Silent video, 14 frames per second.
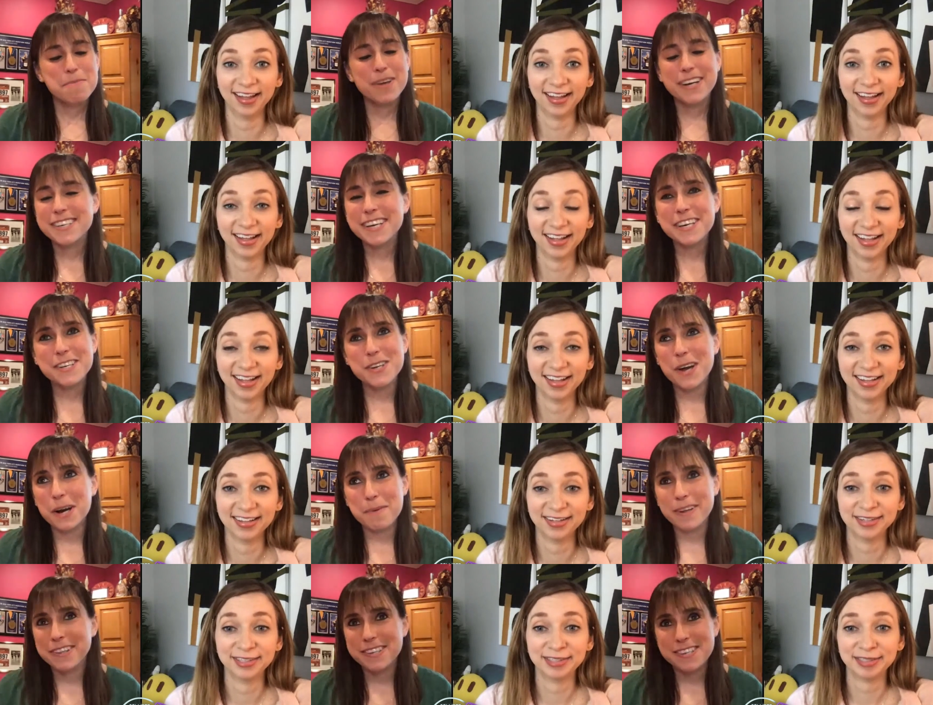Speaker 1: because I could talk
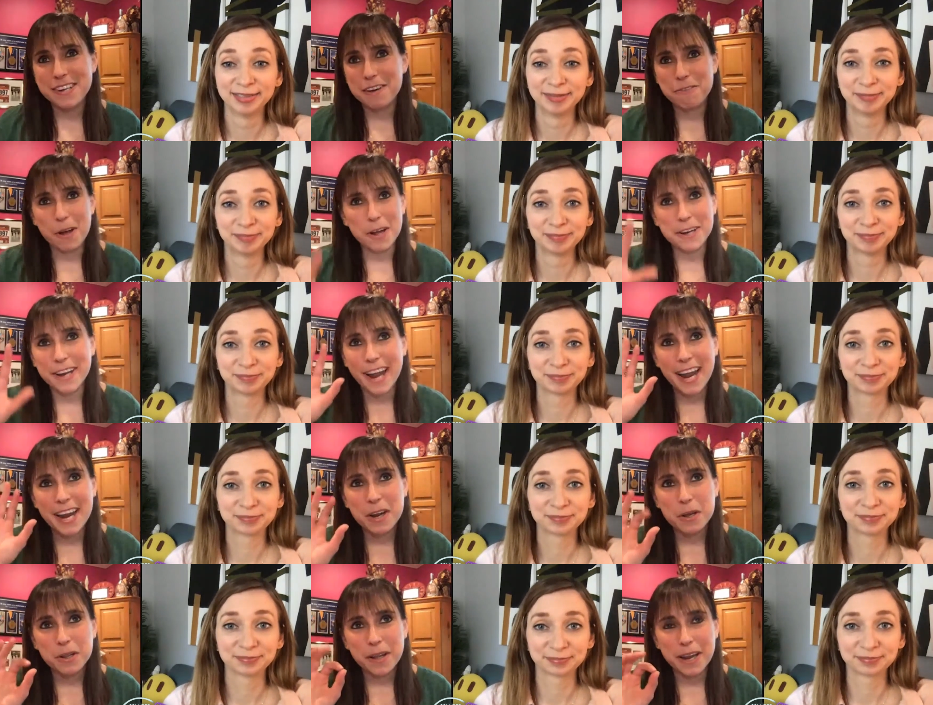about this stuff all
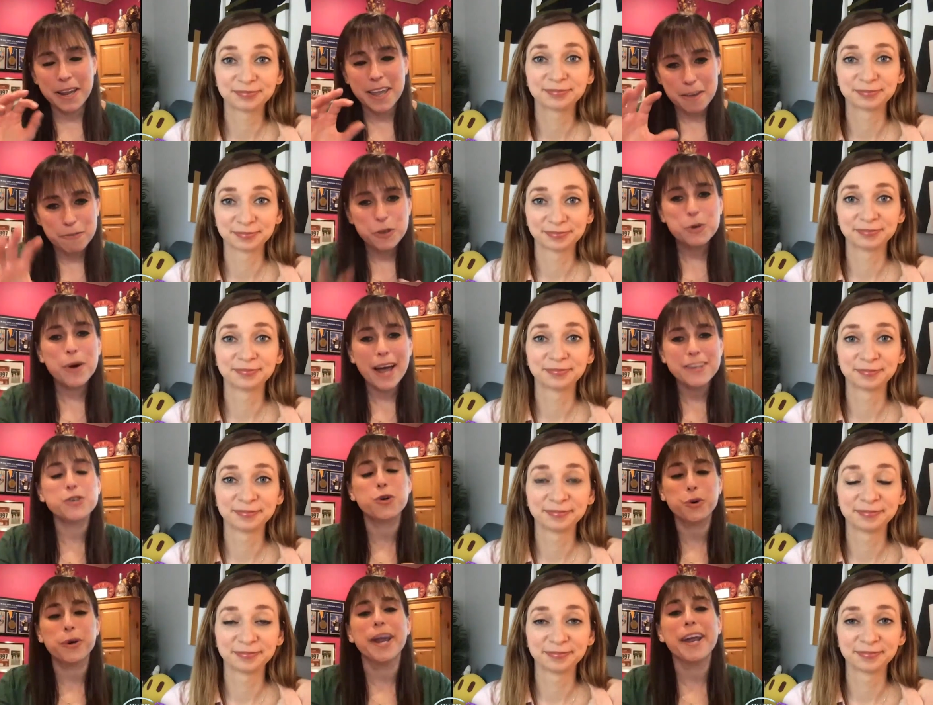day. Like, if you had to
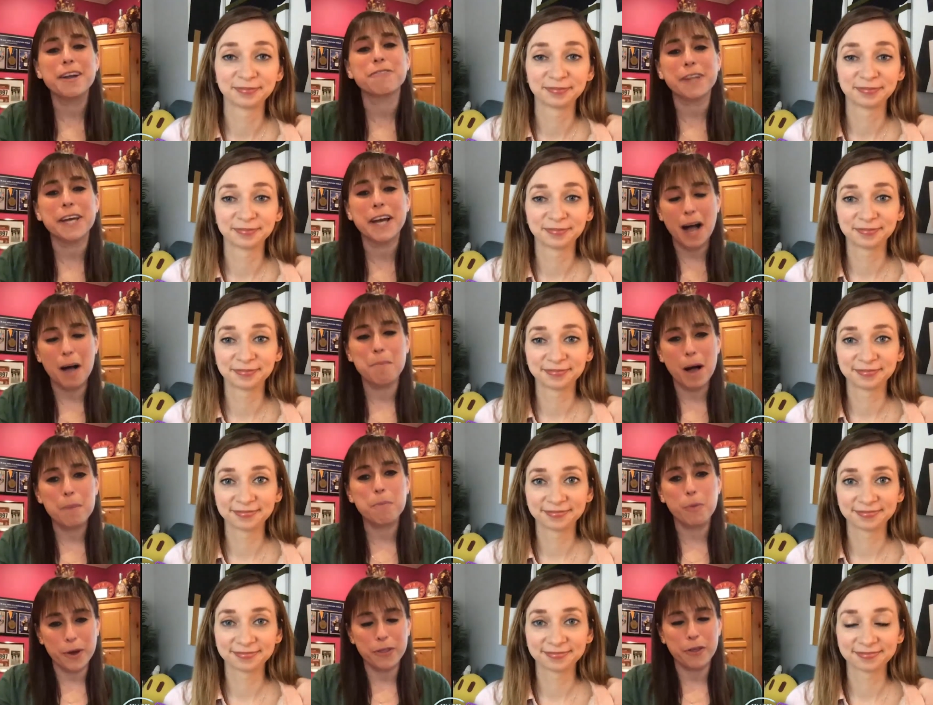creatively come
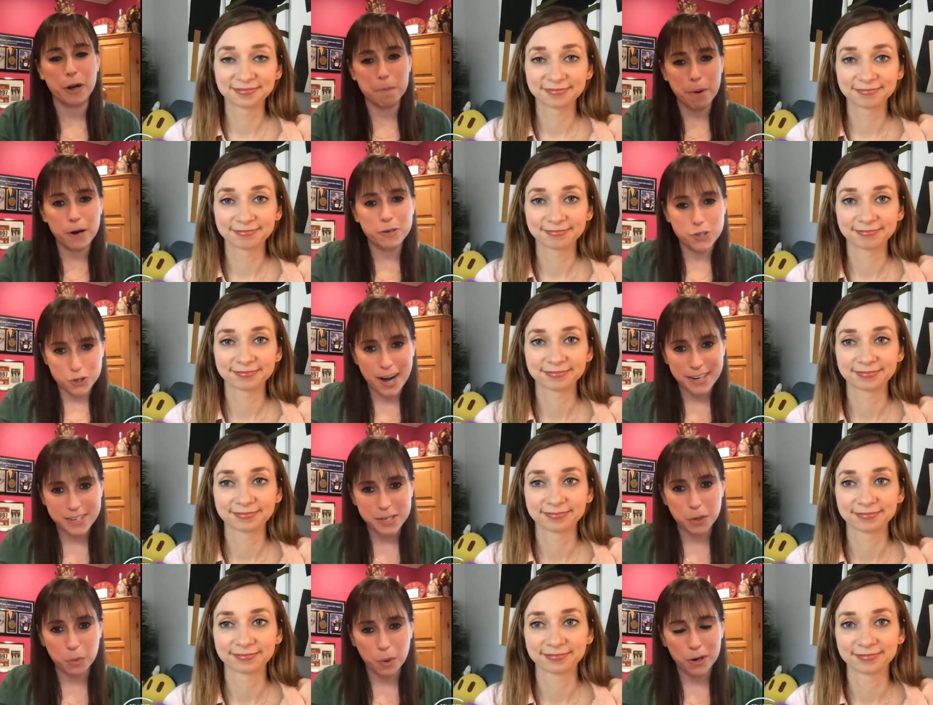up with her post
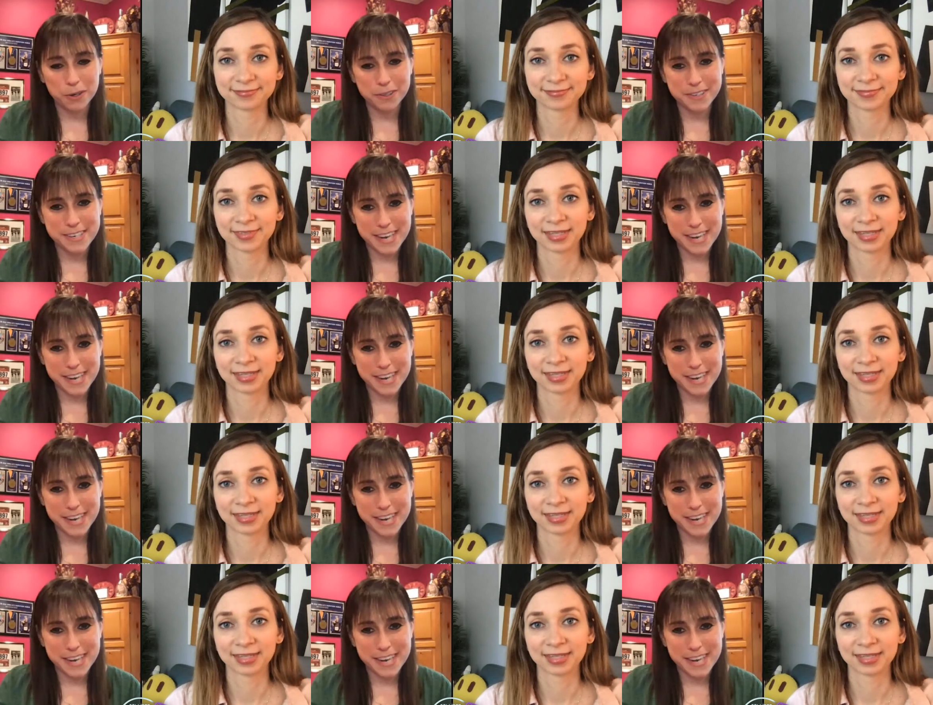Jurassic World